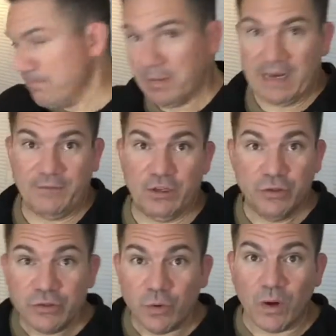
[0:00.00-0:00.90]
but if you
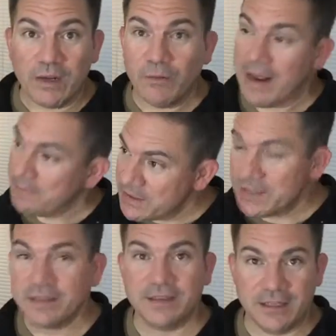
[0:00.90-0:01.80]
do 20
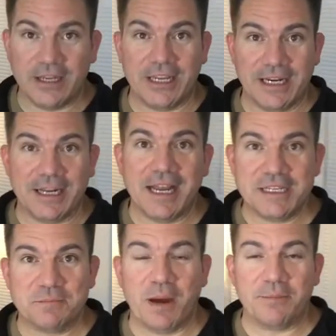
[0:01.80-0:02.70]
reps, you get a
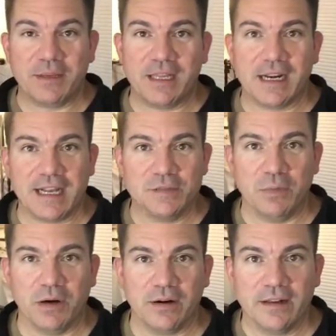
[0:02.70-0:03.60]
nice pump, you get a nice
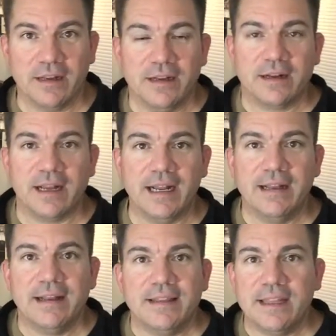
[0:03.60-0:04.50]
burn,
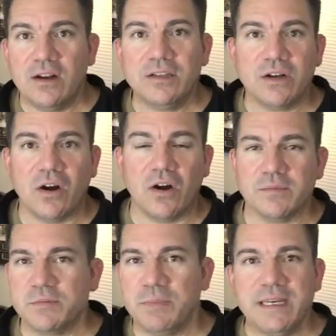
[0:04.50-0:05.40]
okay? Then on to
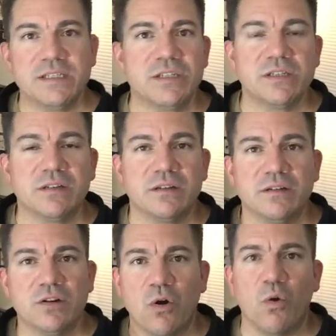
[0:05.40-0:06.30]
arms. Biggest
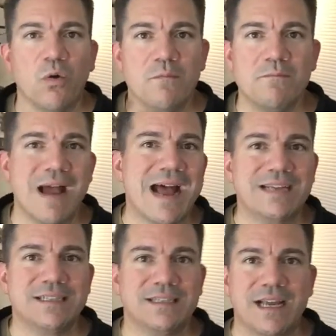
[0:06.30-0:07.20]
core
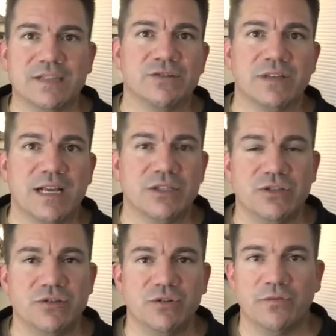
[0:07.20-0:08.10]
mass exercises
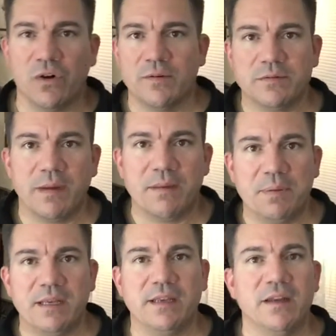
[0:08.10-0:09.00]
you can do for arms, in my
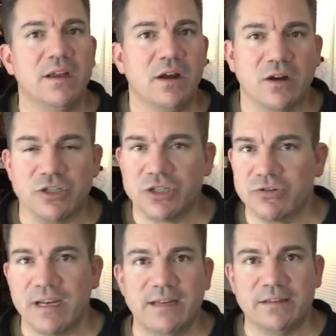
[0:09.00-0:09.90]
opinion, are
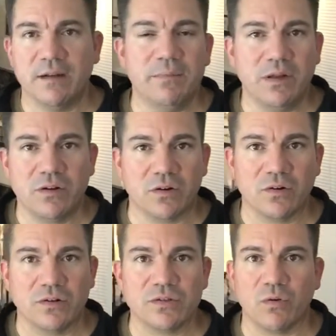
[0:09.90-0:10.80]
straight dumbbell
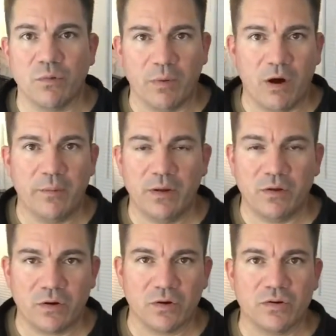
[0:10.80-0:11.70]
curls or
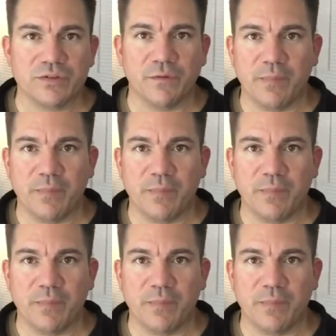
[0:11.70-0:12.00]
barbell curls for